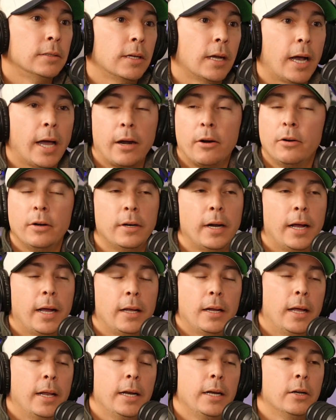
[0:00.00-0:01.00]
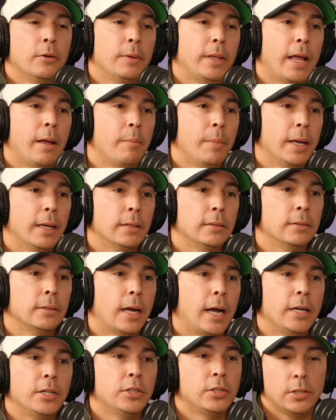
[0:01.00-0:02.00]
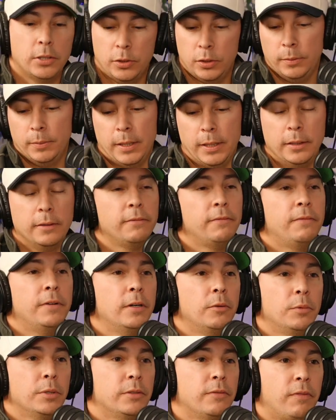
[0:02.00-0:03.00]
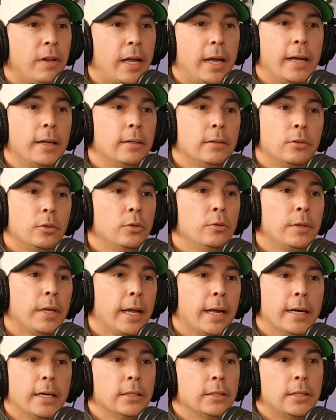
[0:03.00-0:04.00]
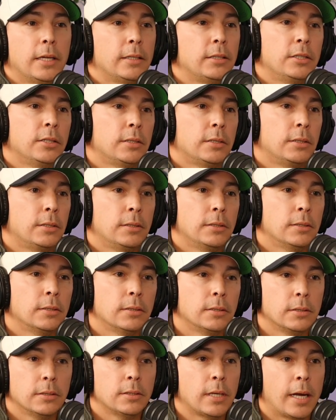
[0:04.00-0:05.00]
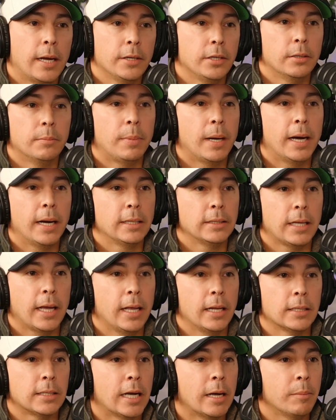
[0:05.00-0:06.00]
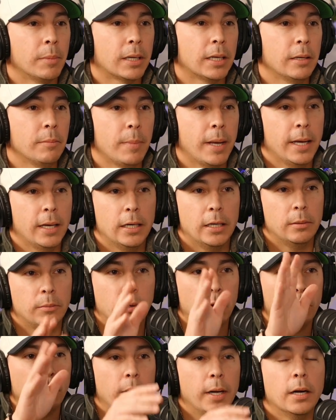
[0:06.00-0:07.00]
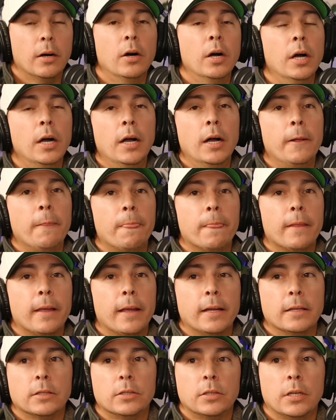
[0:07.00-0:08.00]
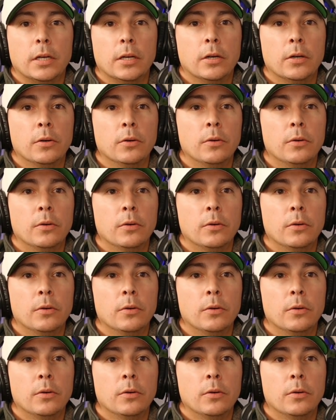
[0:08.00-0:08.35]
I didn't know what that meant. I just assumed that their foot was flat. Who cares? That's just how your body's anatomically made up. Oh well. And so